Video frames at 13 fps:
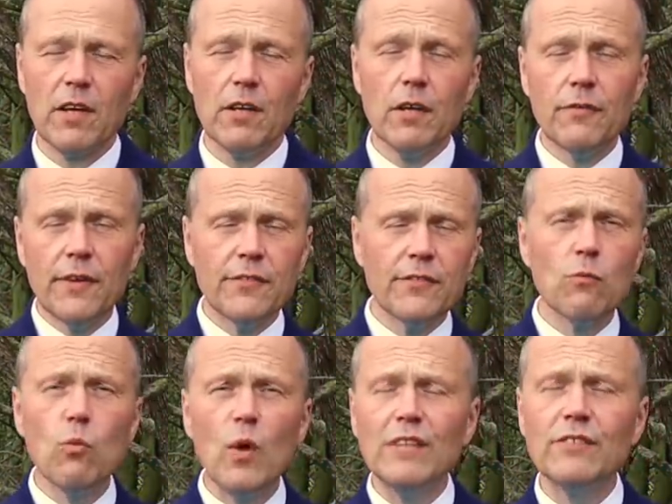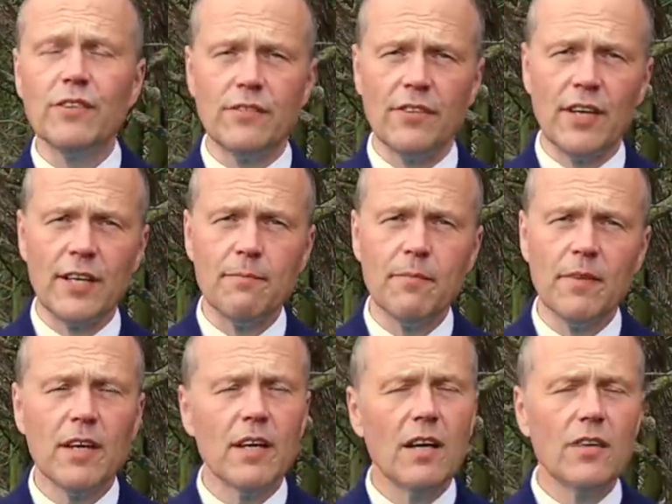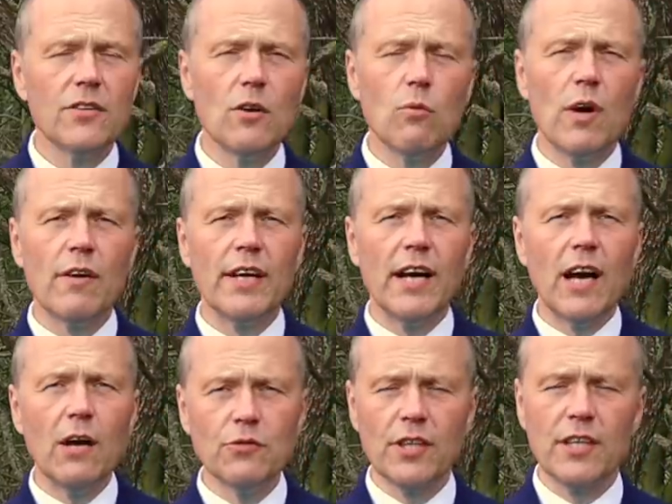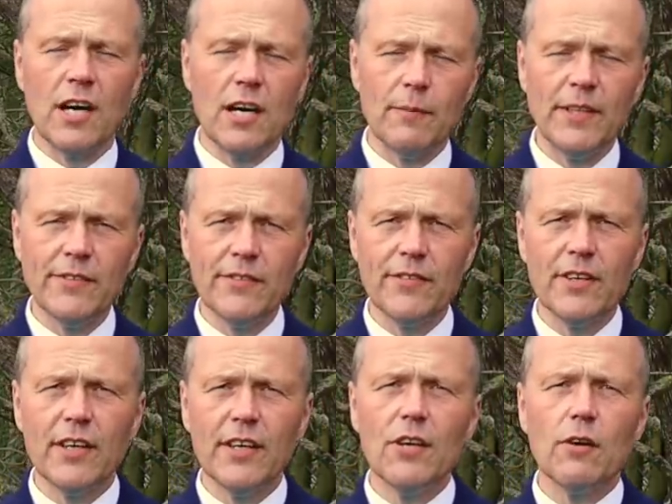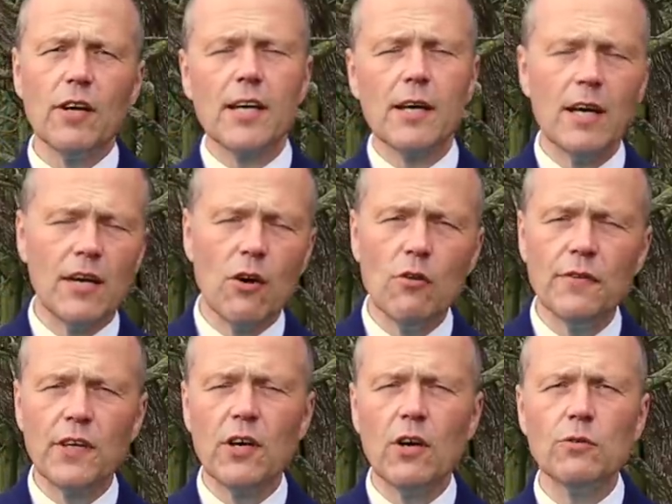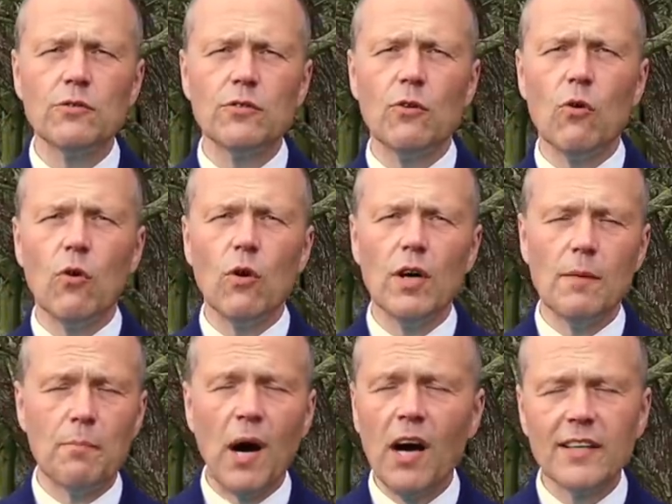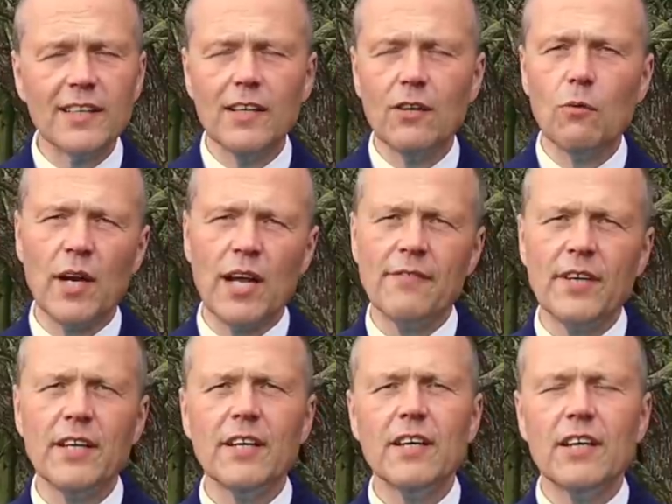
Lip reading: Now, if it's the winter time and you're wearing outer garments, you know, like an overcoat or a parka or whatever,